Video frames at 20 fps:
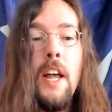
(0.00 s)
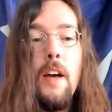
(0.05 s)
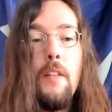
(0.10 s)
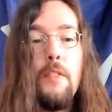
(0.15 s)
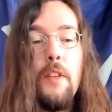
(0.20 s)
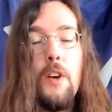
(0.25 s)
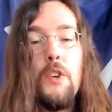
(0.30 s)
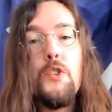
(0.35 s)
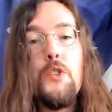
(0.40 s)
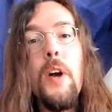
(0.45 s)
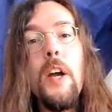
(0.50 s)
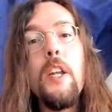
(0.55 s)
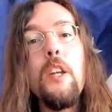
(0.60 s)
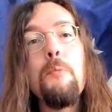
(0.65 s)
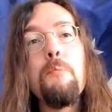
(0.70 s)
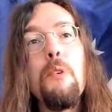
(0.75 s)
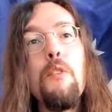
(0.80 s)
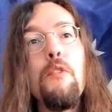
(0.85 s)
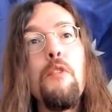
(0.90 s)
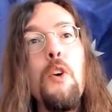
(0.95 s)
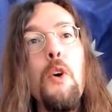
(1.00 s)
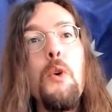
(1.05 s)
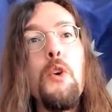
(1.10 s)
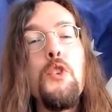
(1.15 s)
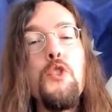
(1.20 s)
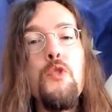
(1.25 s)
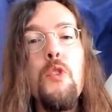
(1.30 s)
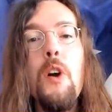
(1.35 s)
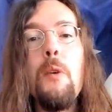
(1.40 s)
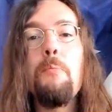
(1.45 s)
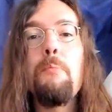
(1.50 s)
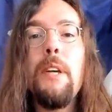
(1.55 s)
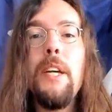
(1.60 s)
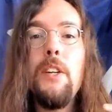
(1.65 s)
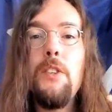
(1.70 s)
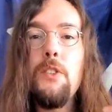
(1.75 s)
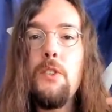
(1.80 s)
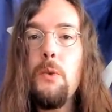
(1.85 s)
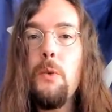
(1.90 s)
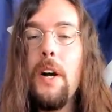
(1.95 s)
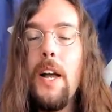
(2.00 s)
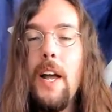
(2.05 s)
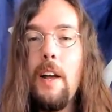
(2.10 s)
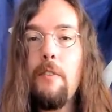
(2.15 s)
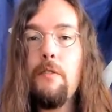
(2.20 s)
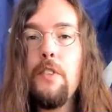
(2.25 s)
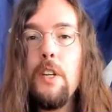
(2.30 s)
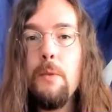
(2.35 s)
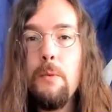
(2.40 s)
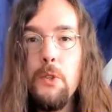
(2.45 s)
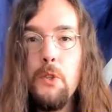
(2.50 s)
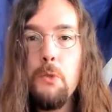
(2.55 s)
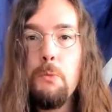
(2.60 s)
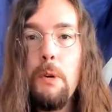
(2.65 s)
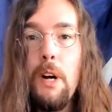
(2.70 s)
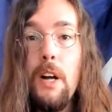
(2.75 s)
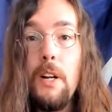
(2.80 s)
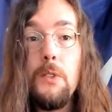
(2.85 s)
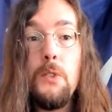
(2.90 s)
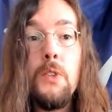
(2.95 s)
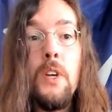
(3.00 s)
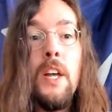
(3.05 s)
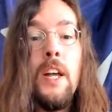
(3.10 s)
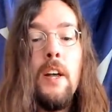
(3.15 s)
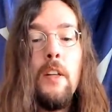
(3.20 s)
They're trying to provoke Trump into a hefty response.